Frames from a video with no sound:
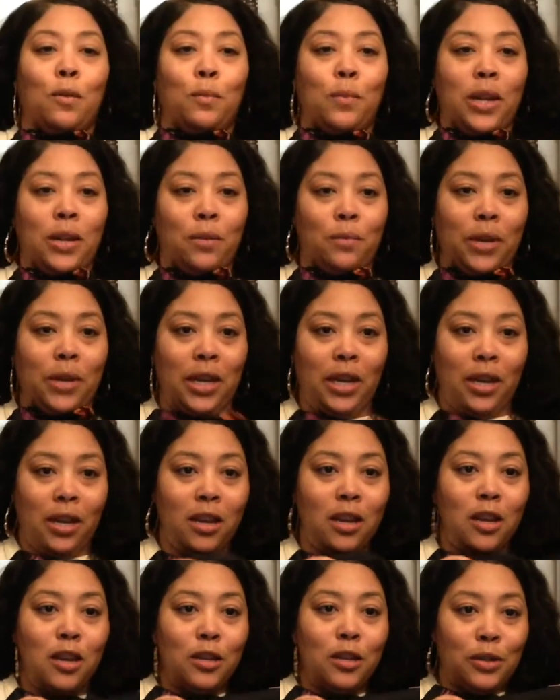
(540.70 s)
win-win.
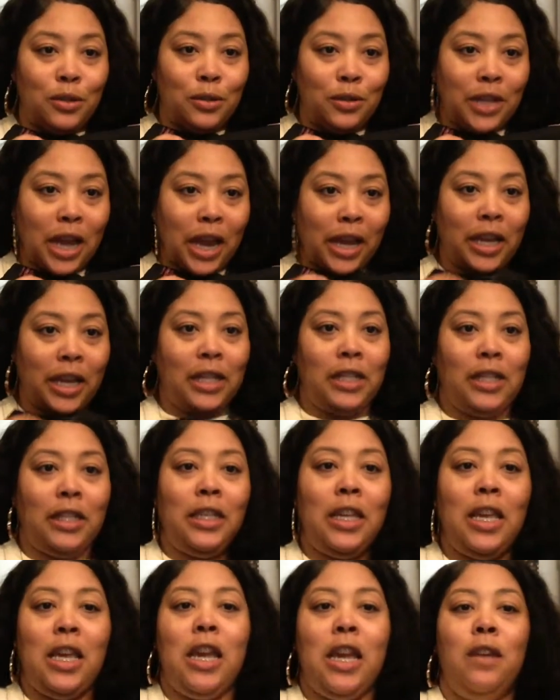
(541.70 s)
Two
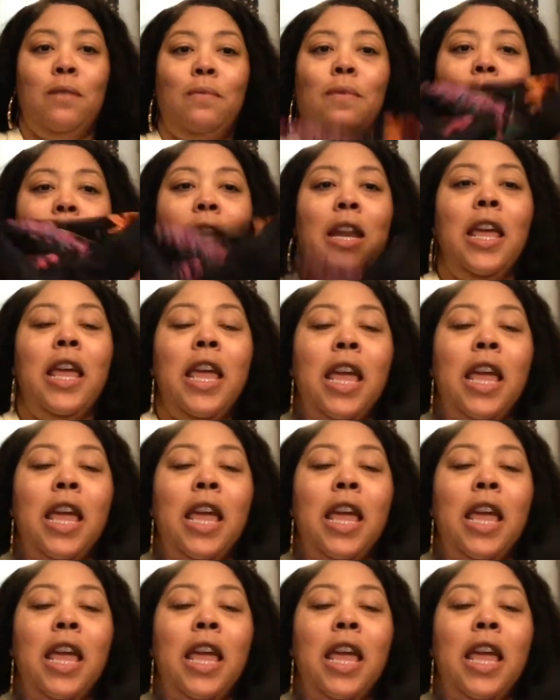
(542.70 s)
jackets in one,